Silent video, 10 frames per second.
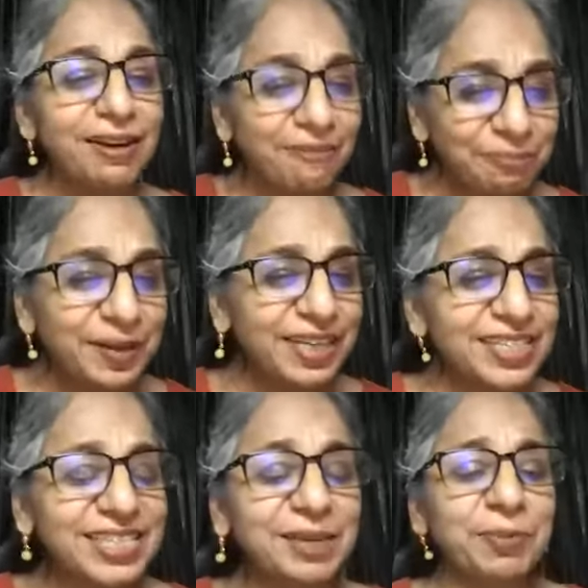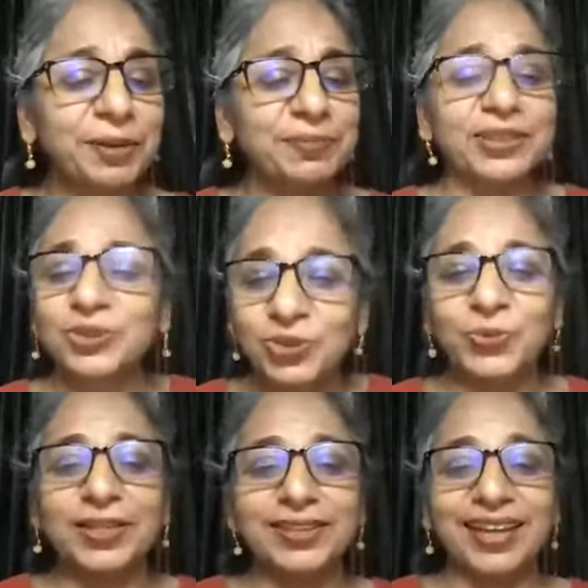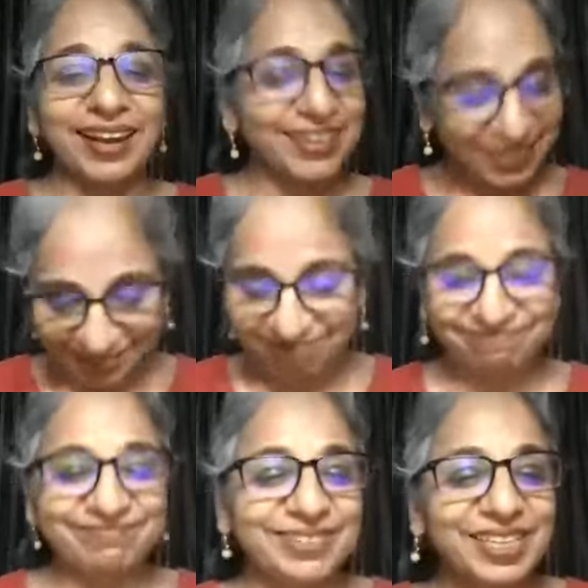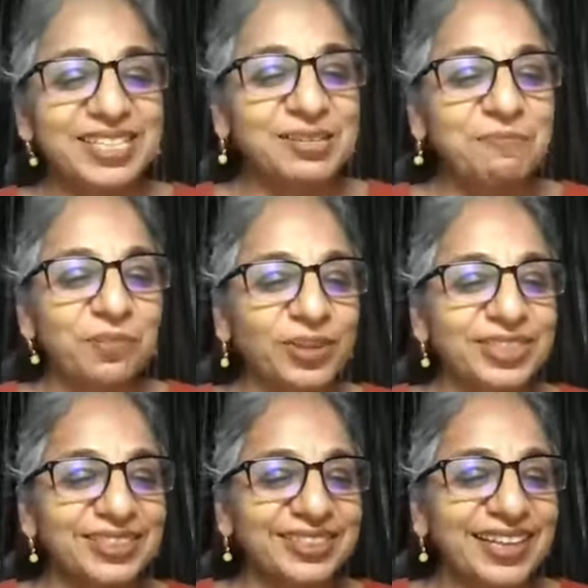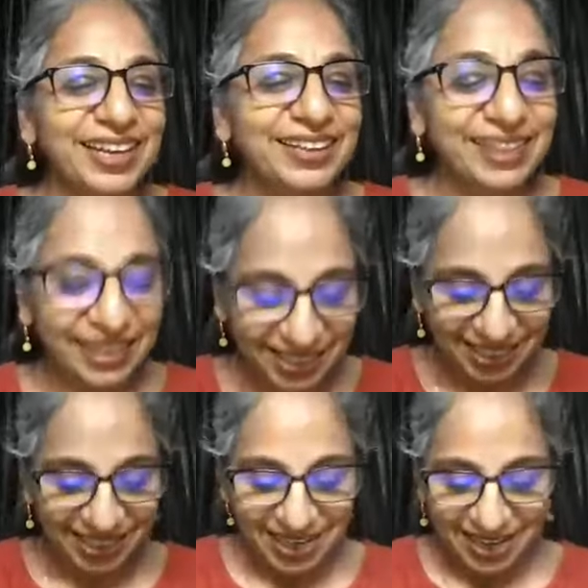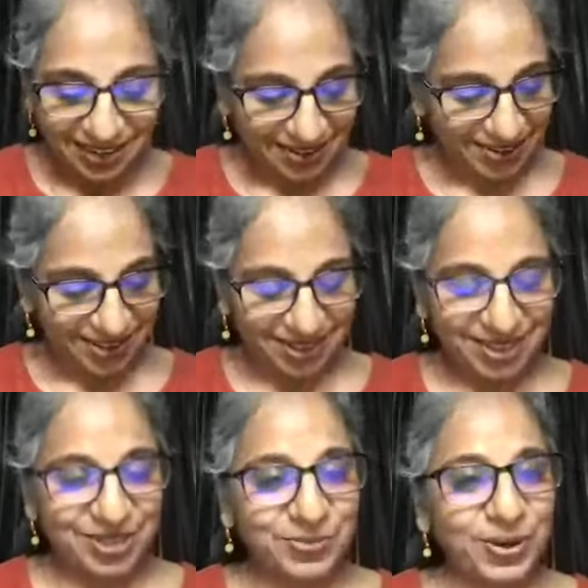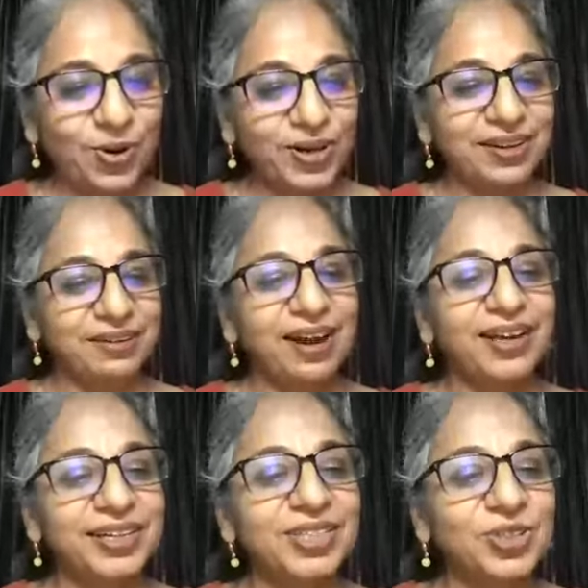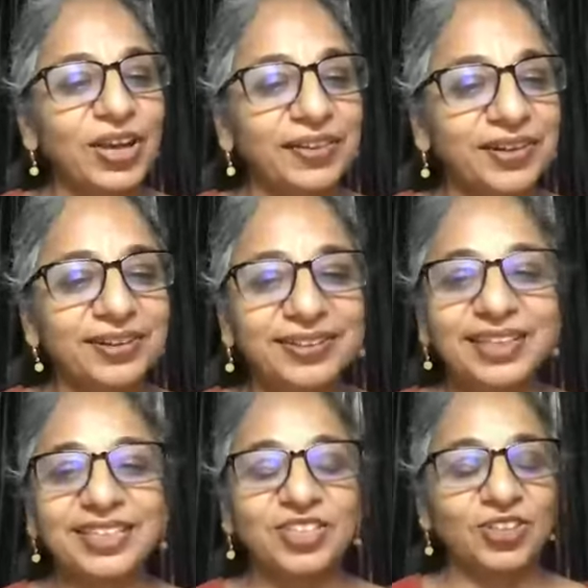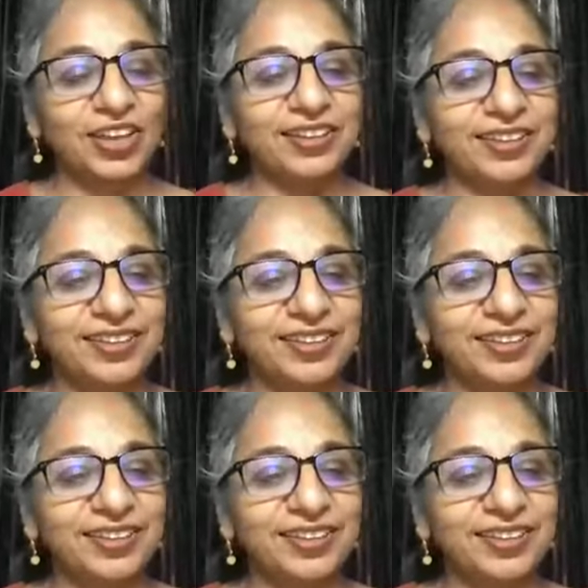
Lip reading: Please keep up the good work, and it's important that we all are in it together.